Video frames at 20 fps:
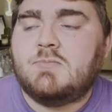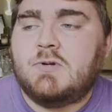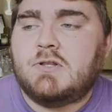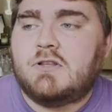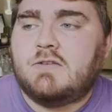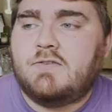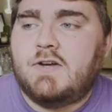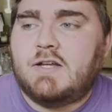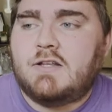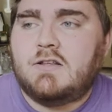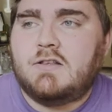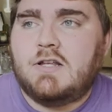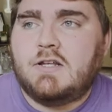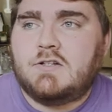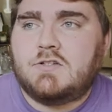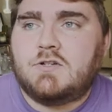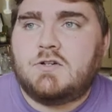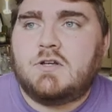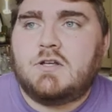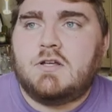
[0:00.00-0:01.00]
but the fact that they
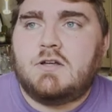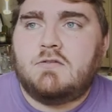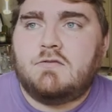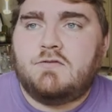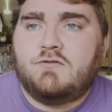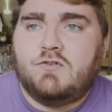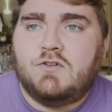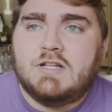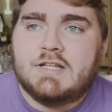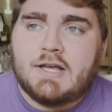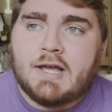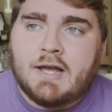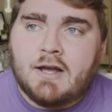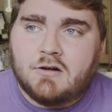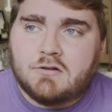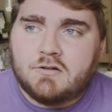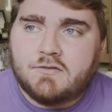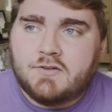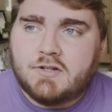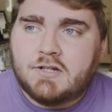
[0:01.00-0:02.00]
took it fully
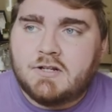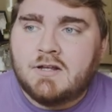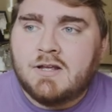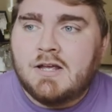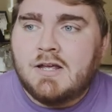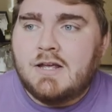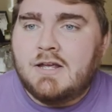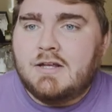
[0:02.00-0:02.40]
out of it,